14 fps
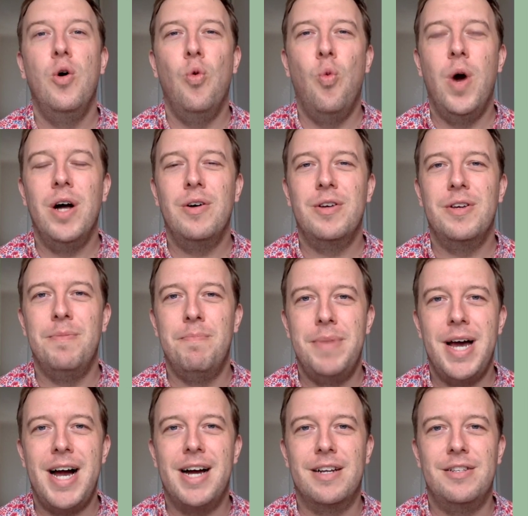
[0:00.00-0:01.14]
Welcome
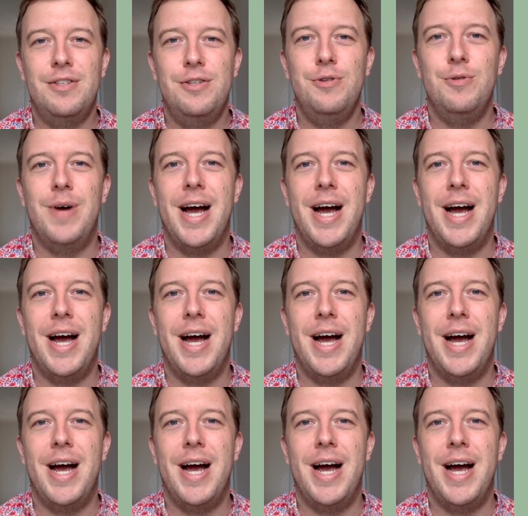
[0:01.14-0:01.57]
back to